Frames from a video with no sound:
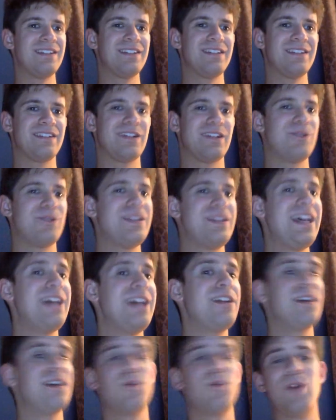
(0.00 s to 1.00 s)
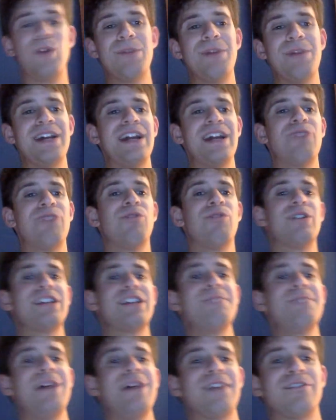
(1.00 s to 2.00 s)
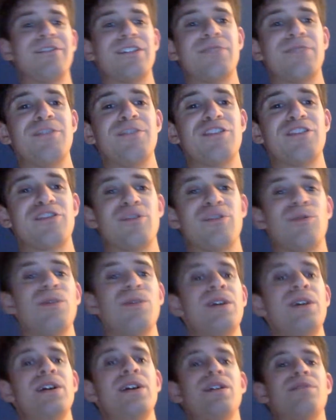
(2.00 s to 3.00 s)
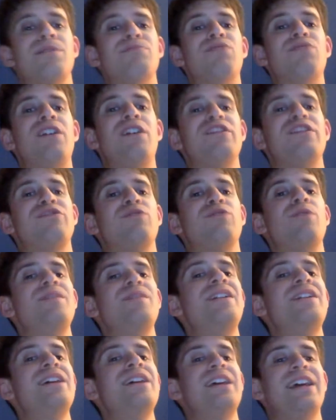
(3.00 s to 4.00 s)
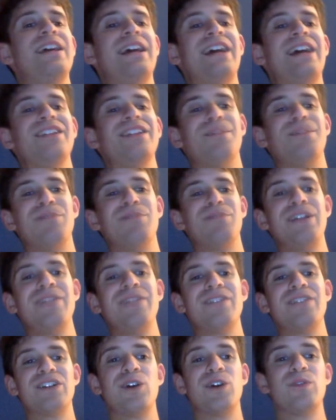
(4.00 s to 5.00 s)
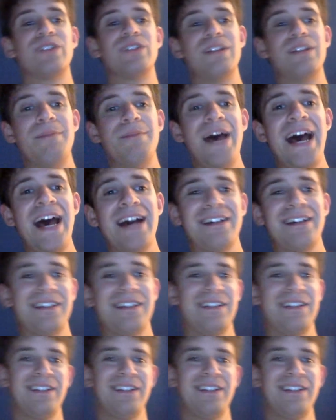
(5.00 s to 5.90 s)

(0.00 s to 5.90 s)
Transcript: So, and then when Monday Night Raw came back from the commercial, Braun Strowman ended up leaving to go to the back.